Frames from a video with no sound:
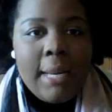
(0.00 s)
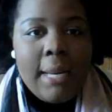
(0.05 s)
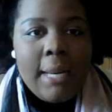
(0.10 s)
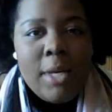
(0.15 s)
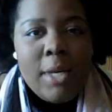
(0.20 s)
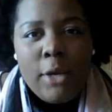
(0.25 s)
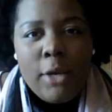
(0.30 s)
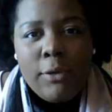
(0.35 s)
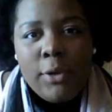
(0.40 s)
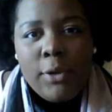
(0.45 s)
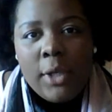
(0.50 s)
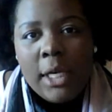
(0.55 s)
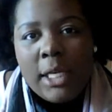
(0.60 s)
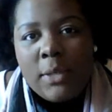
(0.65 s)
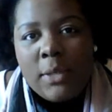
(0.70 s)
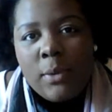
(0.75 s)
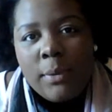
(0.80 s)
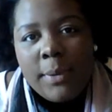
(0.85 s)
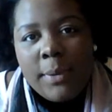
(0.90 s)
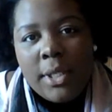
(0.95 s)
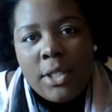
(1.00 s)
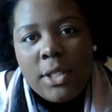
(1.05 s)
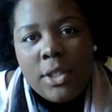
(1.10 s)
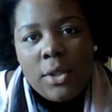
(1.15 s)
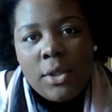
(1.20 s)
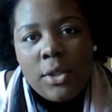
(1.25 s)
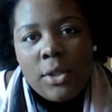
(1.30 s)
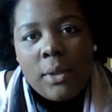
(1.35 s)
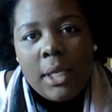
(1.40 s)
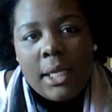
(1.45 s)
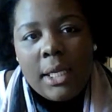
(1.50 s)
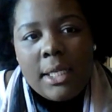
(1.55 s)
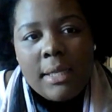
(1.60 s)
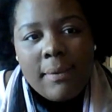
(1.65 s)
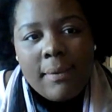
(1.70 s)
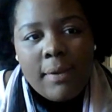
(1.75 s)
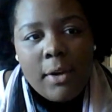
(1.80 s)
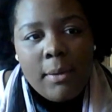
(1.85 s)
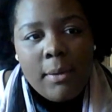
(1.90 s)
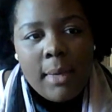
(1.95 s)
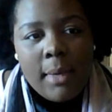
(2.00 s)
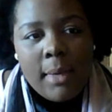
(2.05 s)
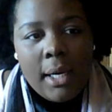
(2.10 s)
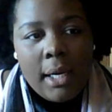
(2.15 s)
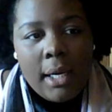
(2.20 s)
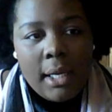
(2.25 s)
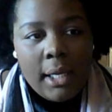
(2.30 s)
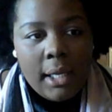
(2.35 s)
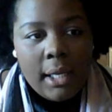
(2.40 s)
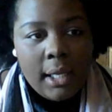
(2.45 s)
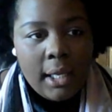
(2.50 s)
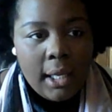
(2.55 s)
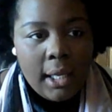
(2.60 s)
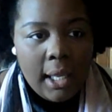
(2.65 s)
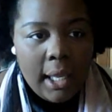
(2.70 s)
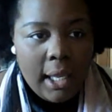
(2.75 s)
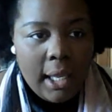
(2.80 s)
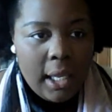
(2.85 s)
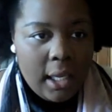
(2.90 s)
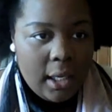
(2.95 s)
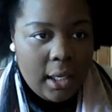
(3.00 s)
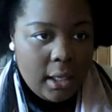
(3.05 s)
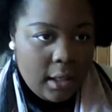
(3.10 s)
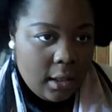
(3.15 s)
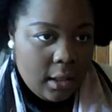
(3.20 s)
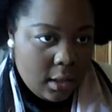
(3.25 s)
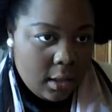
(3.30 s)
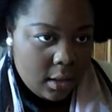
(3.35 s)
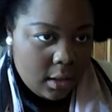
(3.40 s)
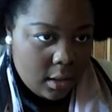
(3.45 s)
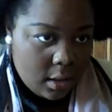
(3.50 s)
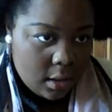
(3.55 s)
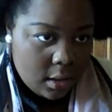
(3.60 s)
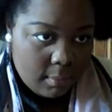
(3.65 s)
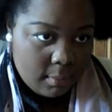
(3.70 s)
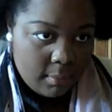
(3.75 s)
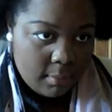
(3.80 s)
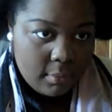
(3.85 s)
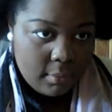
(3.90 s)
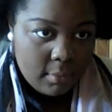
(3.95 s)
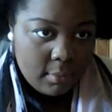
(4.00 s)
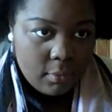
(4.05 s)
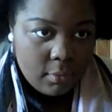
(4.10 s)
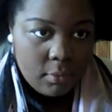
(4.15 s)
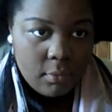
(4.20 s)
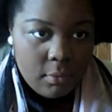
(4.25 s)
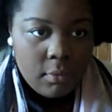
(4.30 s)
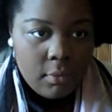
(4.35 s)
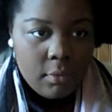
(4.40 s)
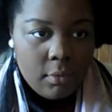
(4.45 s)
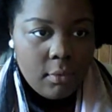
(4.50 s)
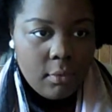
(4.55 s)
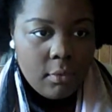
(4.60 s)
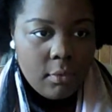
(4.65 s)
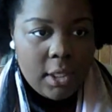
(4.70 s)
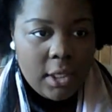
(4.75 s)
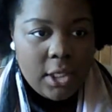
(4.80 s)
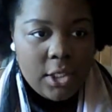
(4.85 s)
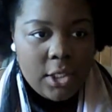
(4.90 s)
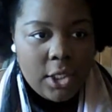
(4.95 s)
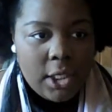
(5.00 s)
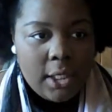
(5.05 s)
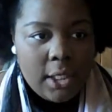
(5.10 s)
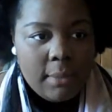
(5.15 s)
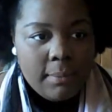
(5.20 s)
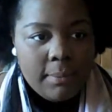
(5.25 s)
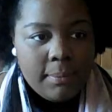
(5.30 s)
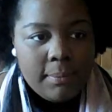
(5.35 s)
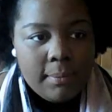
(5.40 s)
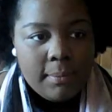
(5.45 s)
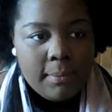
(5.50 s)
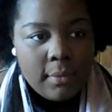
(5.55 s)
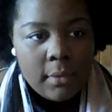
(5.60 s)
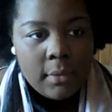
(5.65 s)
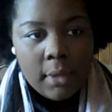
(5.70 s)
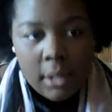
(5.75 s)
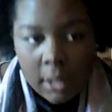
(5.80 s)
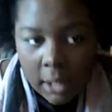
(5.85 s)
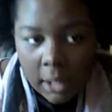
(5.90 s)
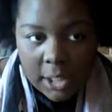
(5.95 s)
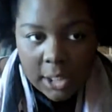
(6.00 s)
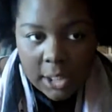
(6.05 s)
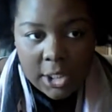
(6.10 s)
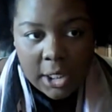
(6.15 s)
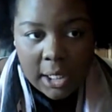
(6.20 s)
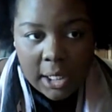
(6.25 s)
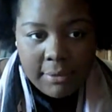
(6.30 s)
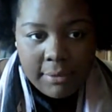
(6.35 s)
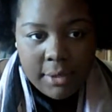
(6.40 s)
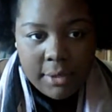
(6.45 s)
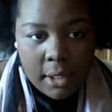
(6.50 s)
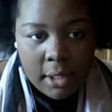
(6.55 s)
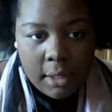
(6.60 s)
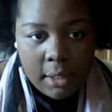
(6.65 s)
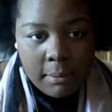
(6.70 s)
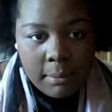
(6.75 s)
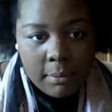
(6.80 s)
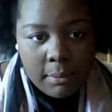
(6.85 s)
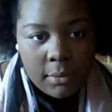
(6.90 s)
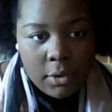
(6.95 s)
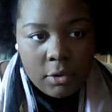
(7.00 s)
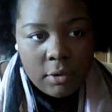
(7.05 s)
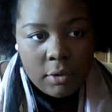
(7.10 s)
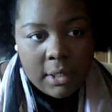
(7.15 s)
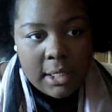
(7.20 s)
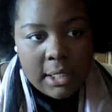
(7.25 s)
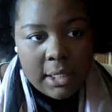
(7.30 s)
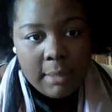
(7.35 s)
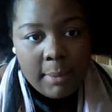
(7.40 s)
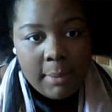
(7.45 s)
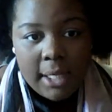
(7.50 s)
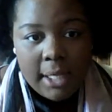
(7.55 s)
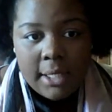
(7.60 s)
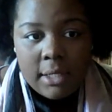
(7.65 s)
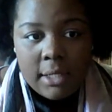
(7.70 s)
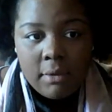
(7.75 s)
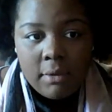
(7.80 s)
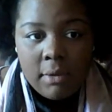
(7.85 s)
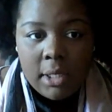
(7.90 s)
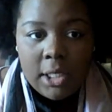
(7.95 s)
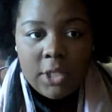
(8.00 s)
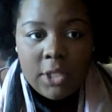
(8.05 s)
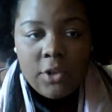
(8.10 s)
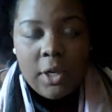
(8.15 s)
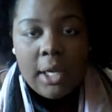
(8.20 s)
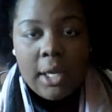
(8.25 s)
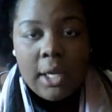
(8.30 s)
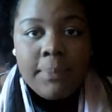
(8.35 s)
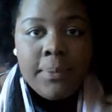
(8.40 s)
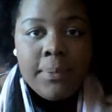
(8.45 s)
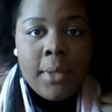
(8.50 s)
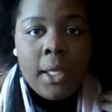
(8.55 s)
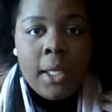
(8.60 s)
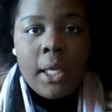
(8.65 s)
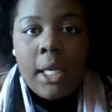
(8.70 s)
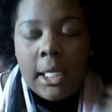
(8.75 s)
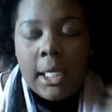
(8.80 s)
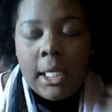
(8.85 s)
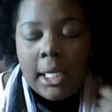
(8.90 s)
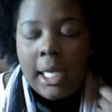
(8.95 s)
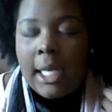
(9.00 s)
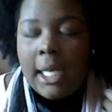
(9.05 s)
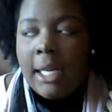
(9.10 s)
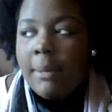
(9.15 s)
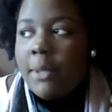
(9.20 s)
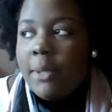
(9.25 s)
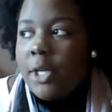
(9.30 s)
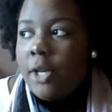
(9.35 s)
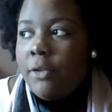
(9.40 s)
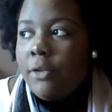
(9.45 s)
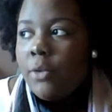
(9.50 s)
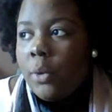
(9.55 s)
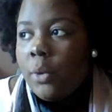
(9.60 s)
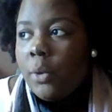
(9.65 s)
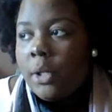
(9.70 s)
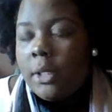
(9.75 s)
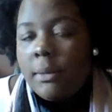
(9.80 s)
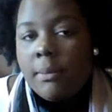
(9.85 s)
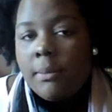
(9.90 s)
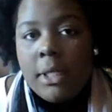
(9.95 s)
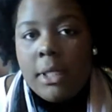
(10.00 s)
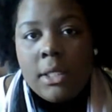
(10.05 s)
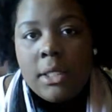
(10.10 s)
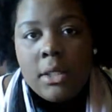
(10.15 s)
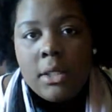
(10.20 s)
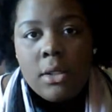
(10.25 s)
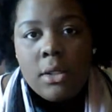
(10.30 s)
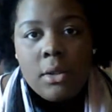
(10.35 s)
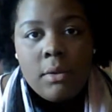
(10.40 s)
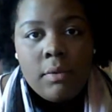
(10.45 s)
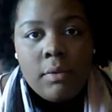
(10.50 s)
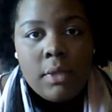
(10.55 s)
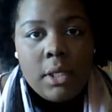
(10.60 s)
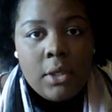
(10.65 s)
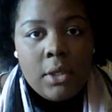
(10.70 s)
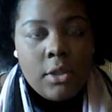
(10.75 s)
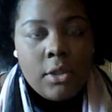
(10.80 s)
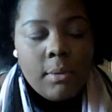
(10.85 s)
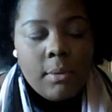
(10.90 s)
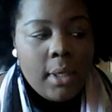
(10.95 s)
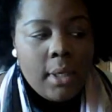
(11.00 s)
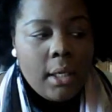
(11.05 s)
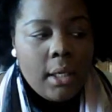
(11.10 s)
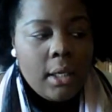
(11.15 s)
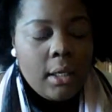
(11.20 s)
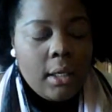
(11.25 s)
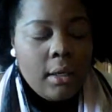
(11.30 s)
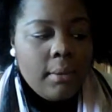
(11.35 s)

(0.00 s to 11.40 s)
me know if you guys want me to do like something on my hair regime. Actually, have to grease it. My ends are really dry. Yeah, let me know if you want me to do videos on my